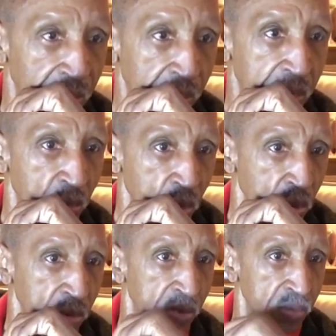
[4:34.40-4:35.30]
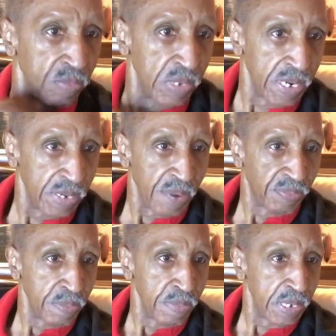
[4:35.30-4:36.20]
lived where they were. We had
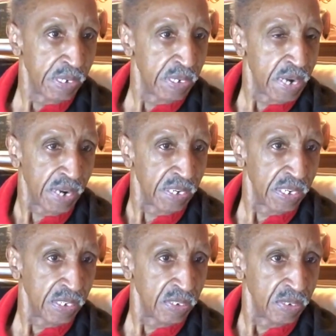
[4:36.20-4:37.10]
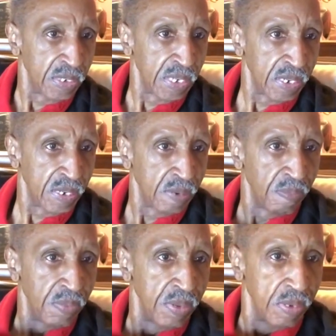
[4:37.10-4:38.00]
left the money in in in